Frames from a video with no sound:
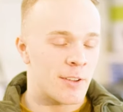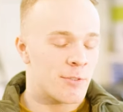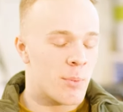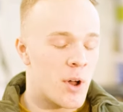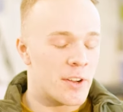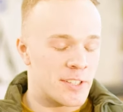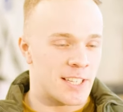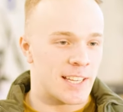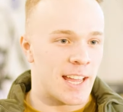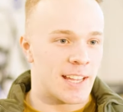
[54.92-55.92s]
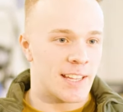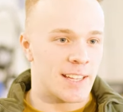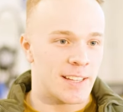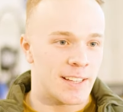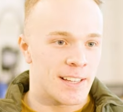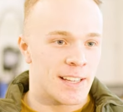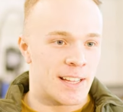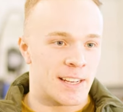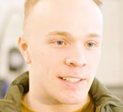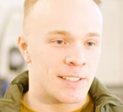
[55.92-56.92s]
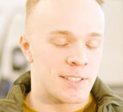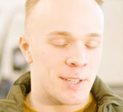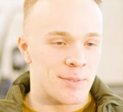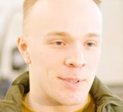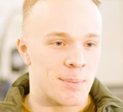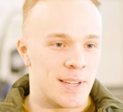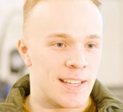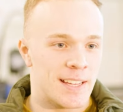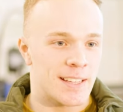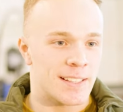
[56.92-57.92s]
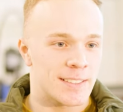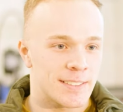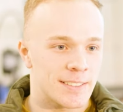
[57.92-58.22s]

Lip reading: I've worked to get here, and I deserve to be here.